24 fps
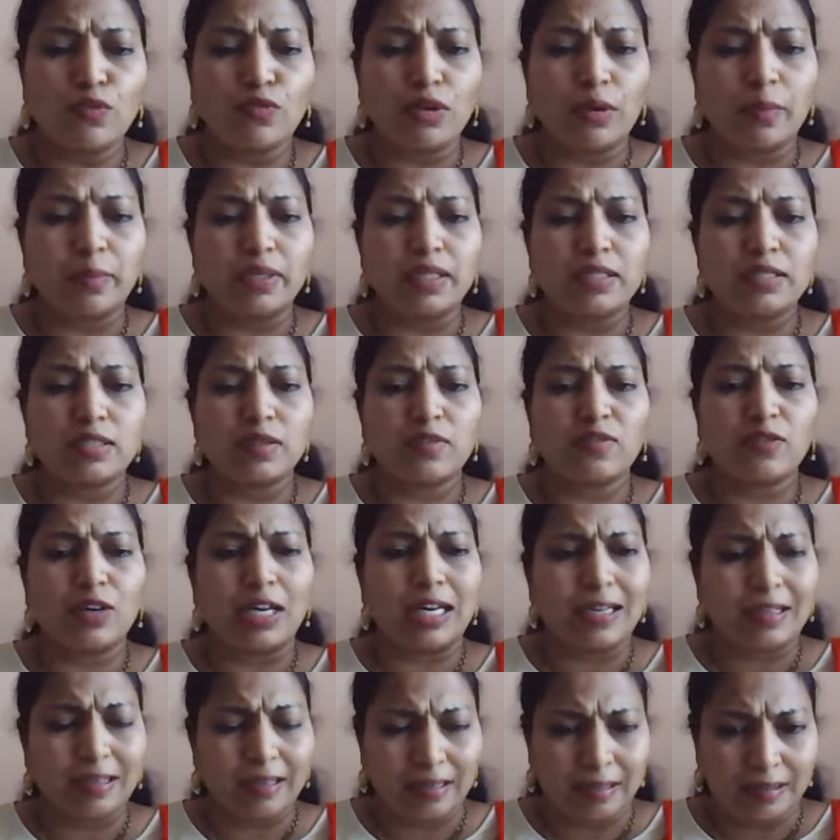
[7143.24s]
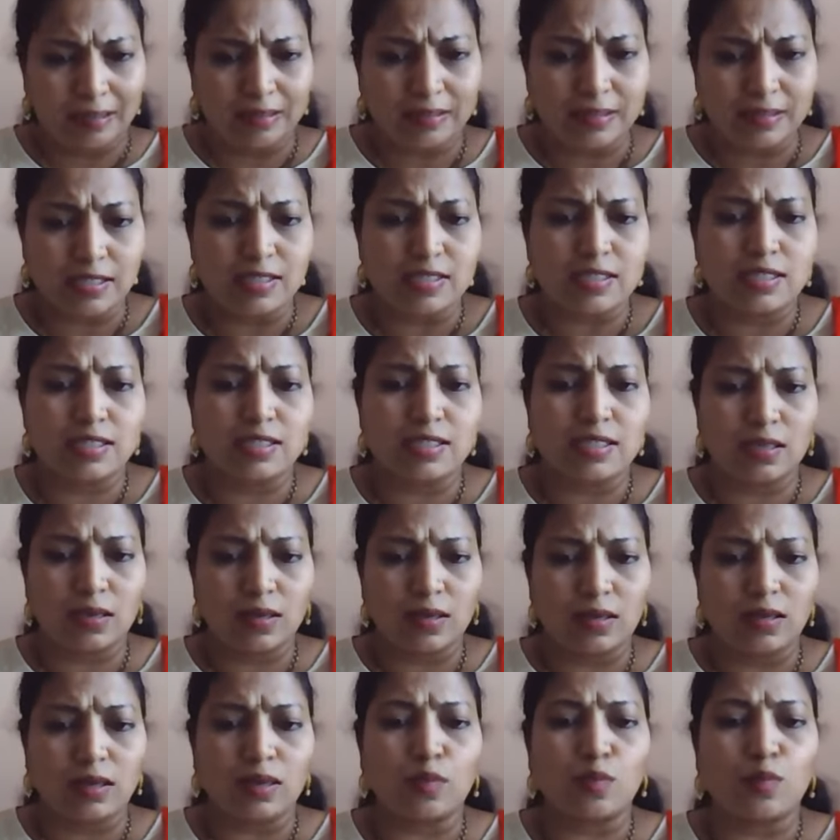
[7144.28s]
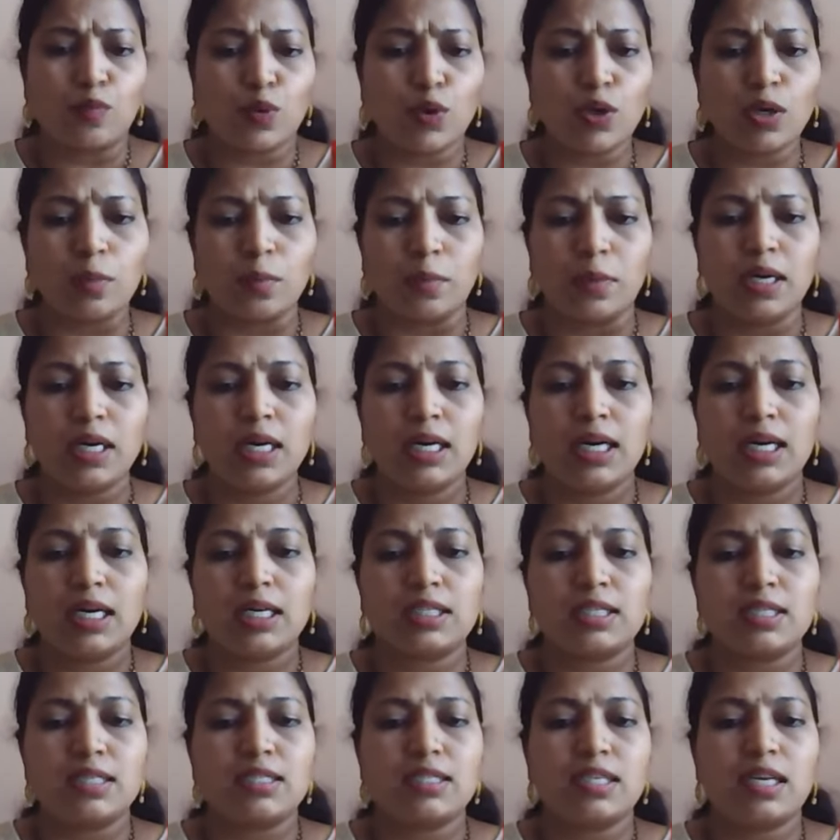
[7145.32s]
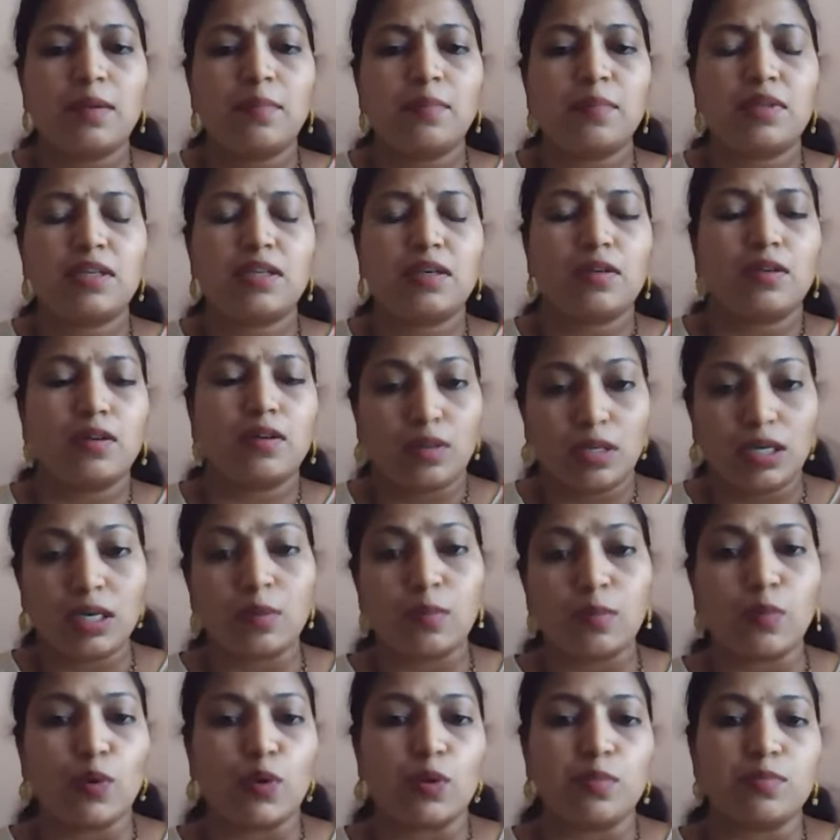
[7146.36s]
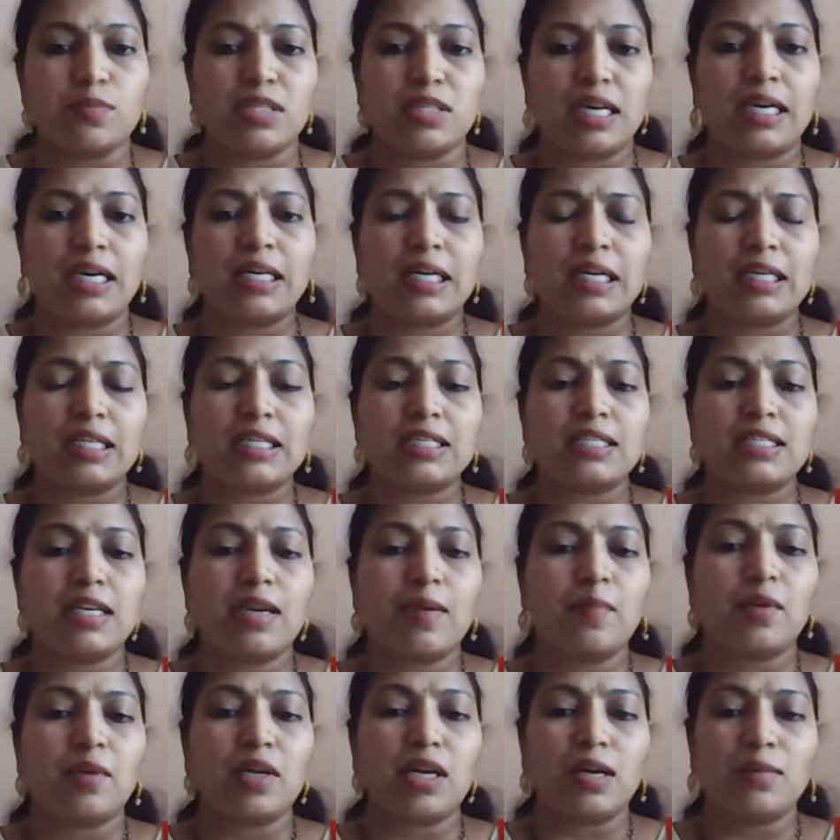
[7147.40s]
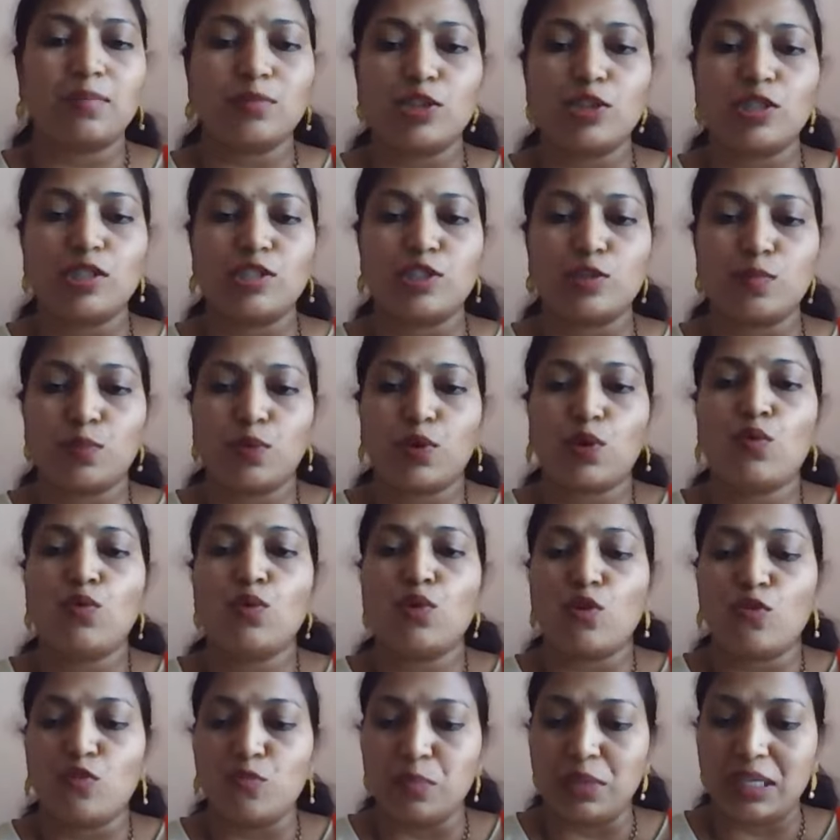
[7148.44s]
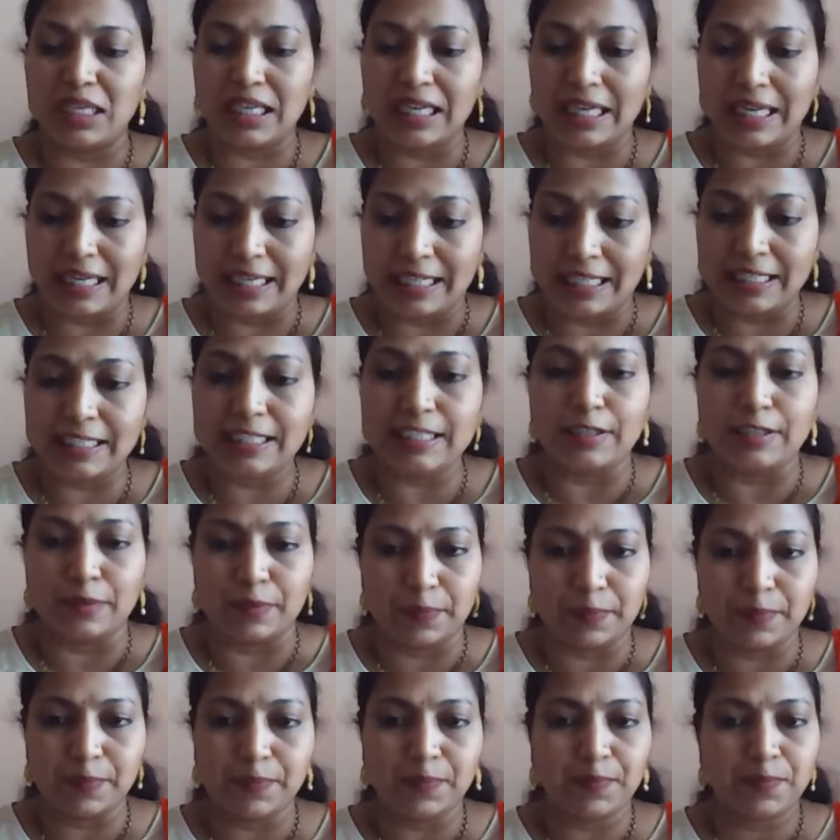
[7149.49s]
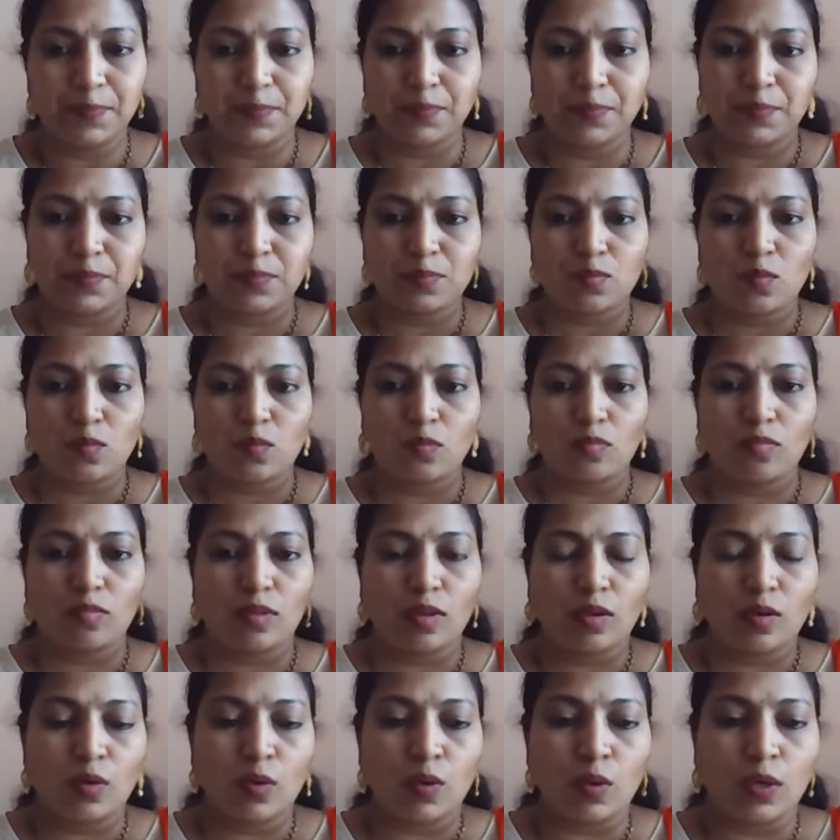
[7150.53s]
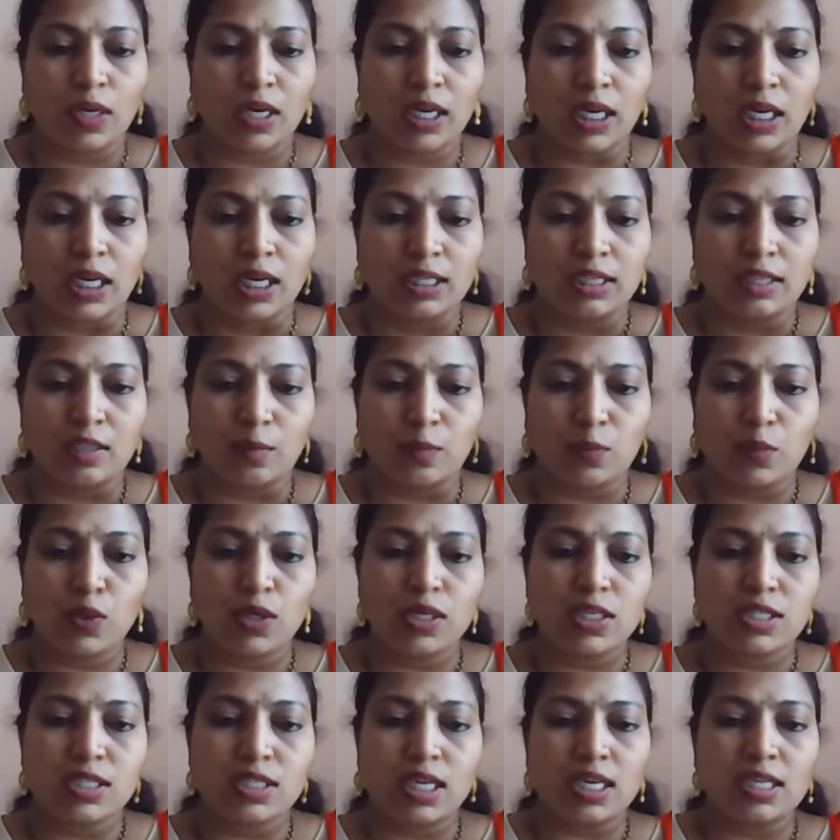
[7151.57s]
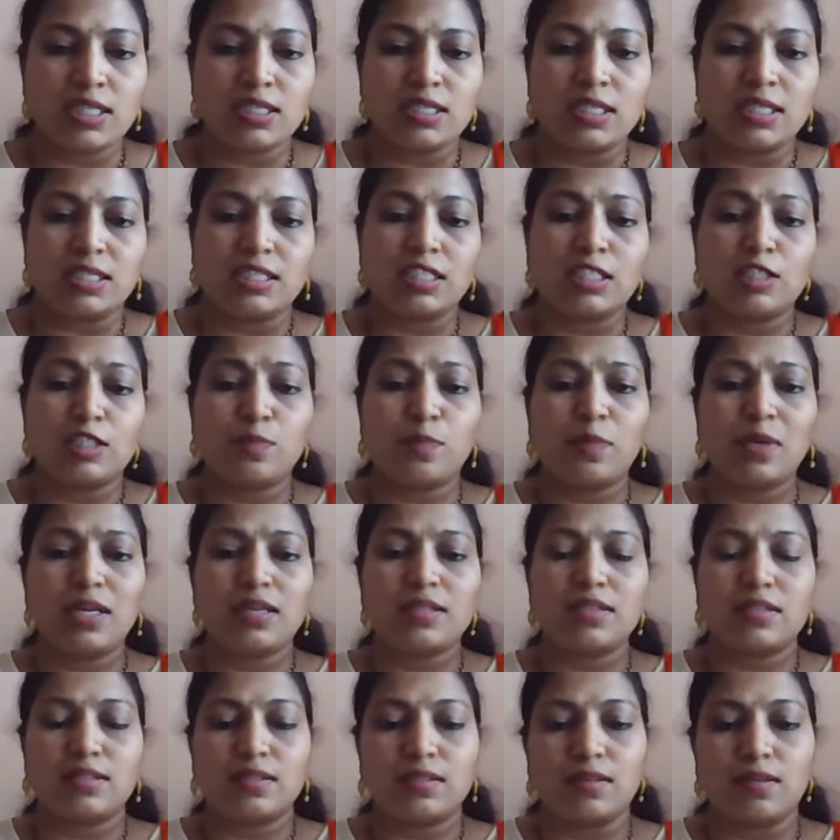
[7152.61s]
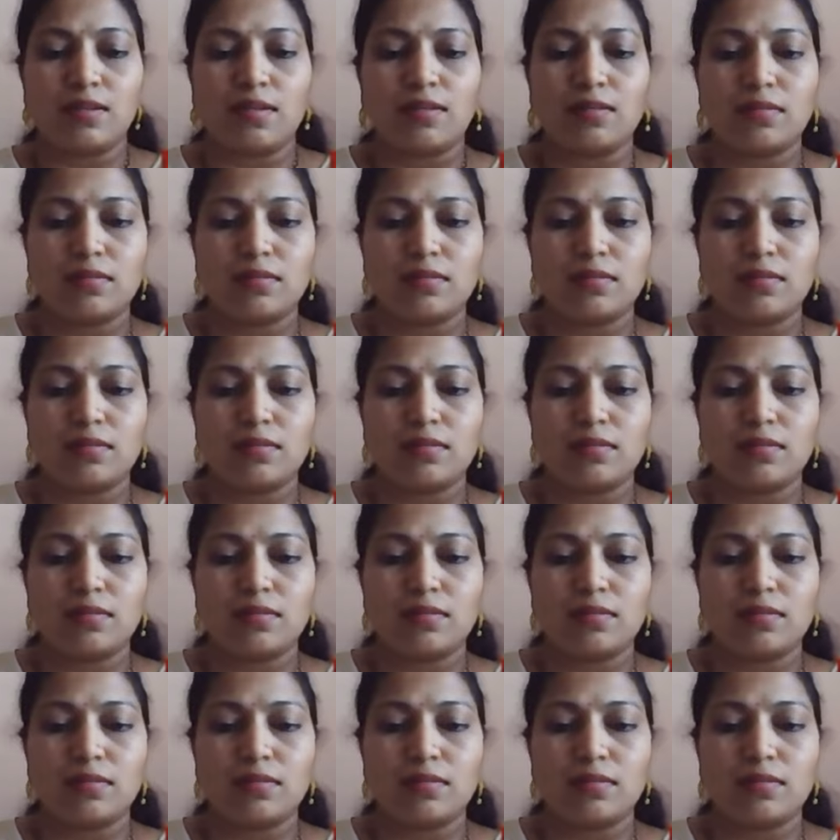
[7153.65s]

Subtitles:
of feminism while writing this poem. At the same time, her poems, and at the same time, she is proud of being an Indian. Okay, the poet says that she speaks,